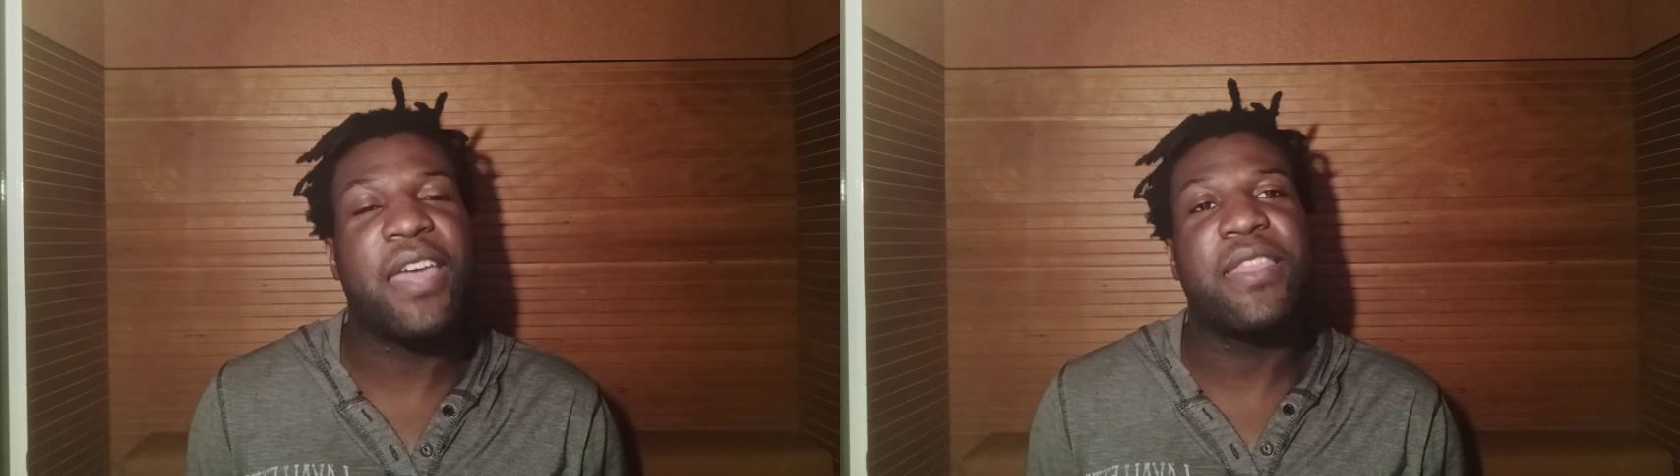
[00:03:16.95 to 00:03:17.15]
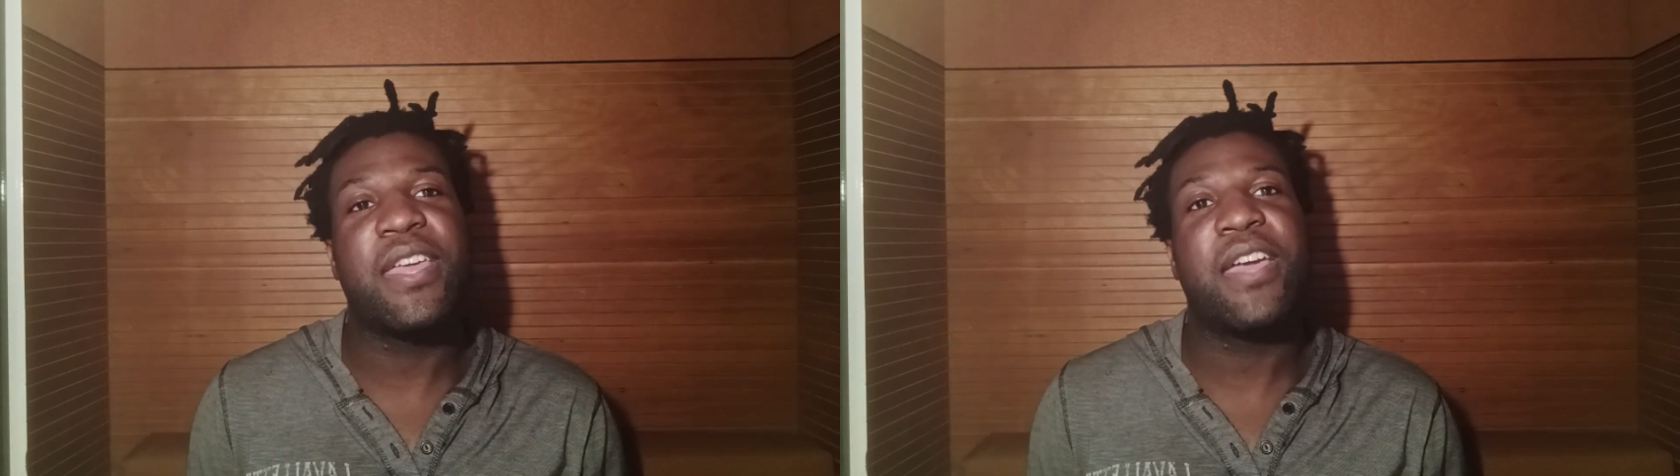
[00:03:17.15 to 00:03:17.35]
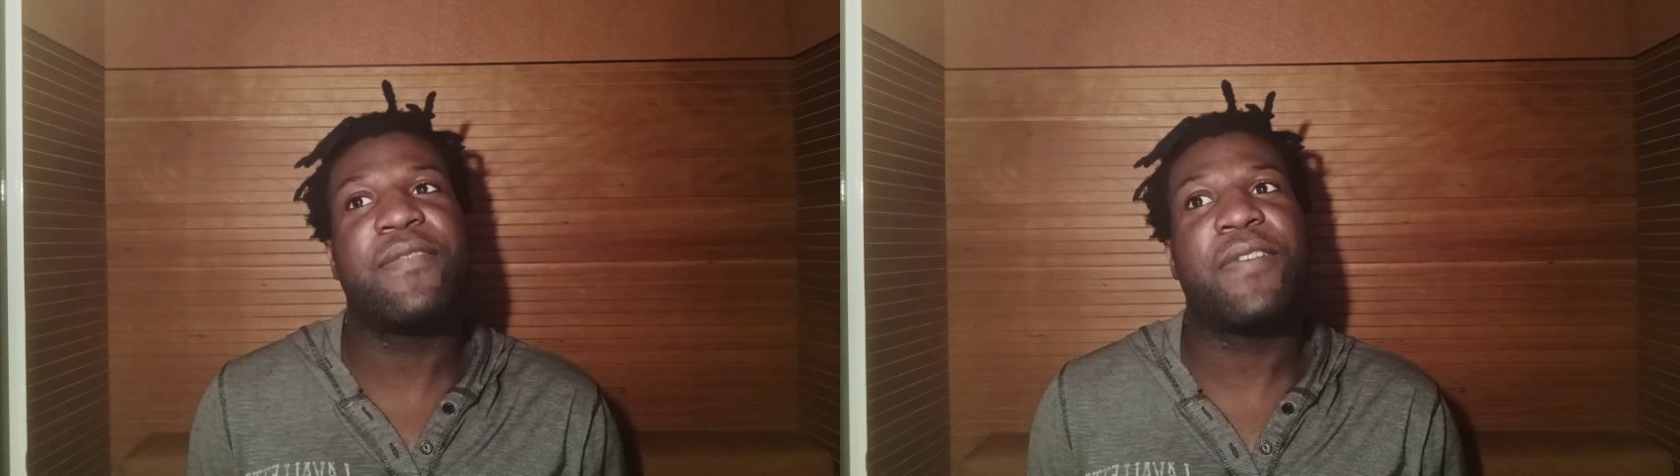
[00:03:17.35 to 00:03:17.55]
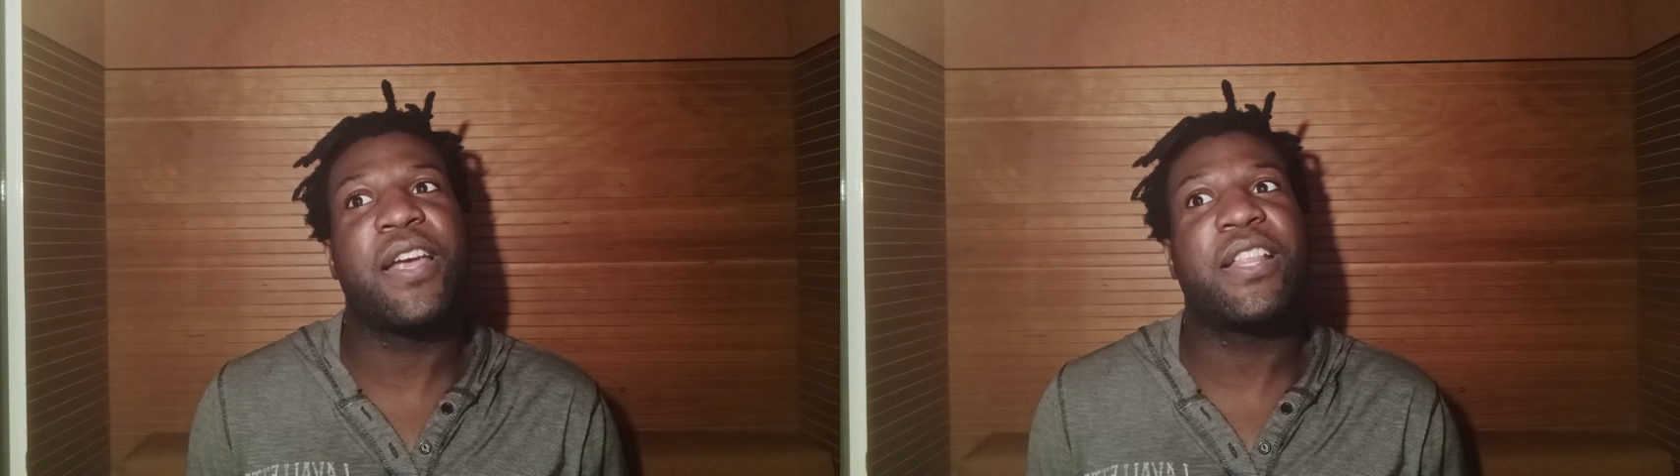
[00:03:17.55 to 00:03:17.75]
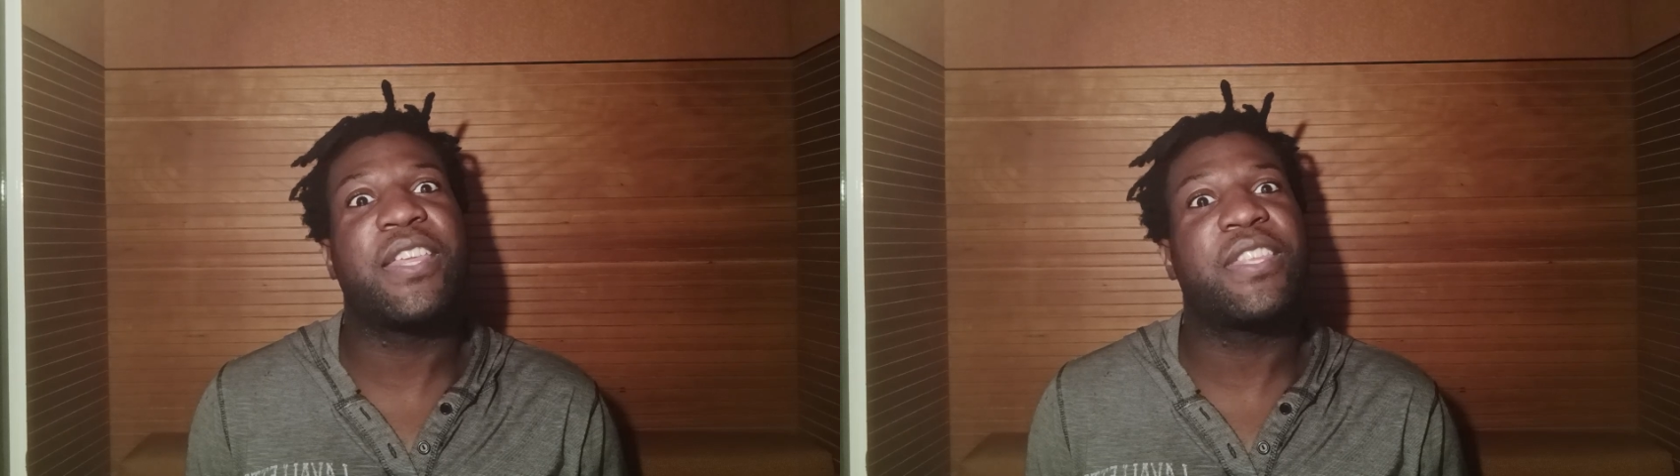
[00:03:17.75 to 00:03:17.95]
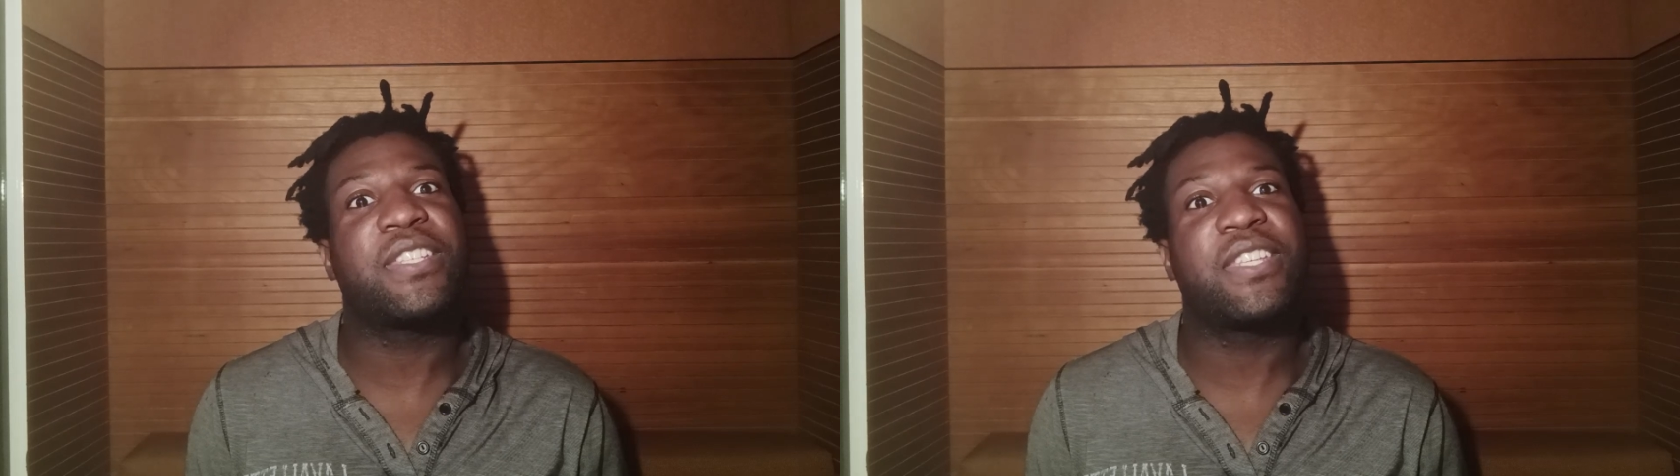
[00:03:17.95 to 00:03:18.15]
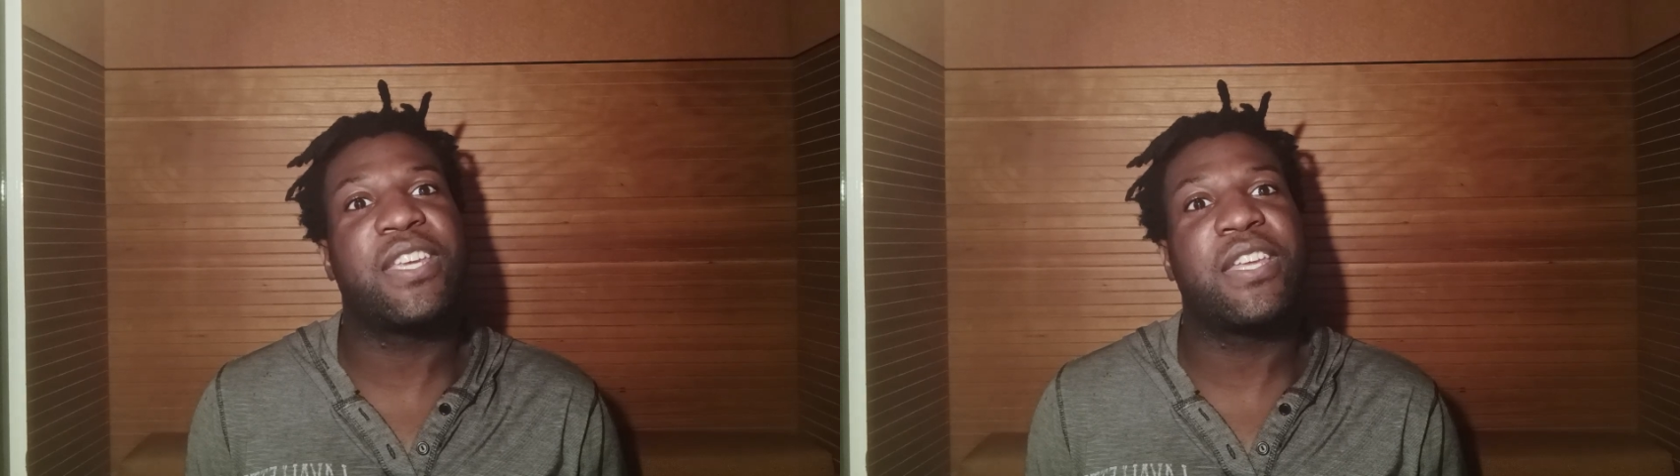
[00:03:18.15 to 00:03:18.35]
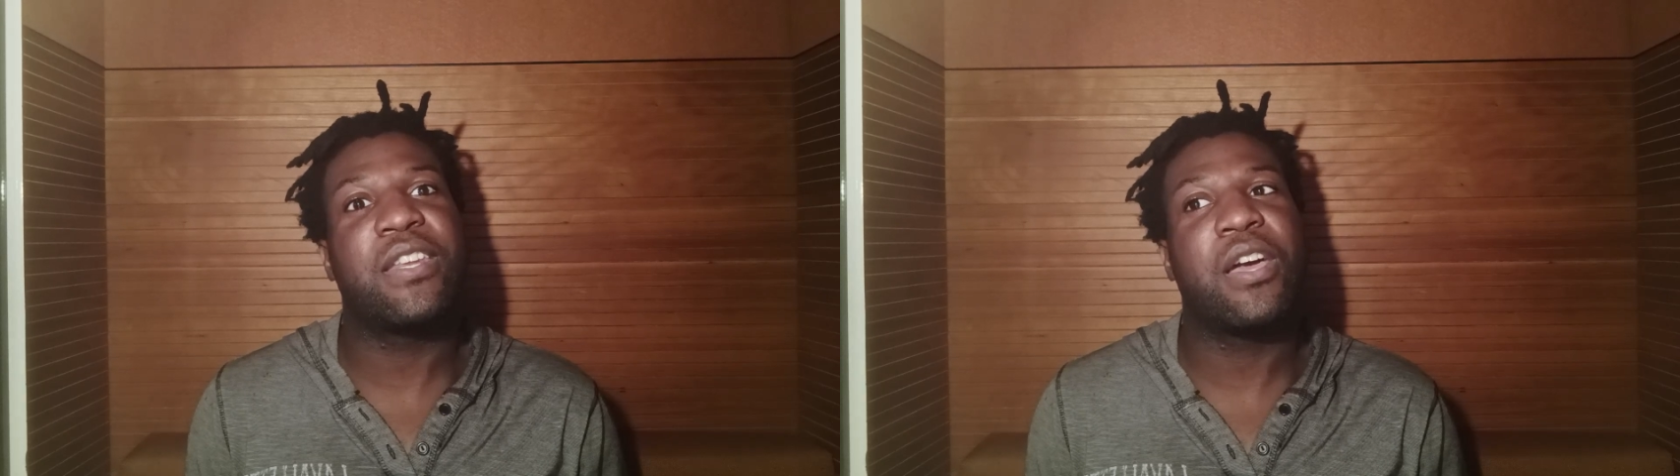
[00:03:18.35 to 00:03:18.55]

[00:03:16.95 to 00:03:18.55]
and then finally the sin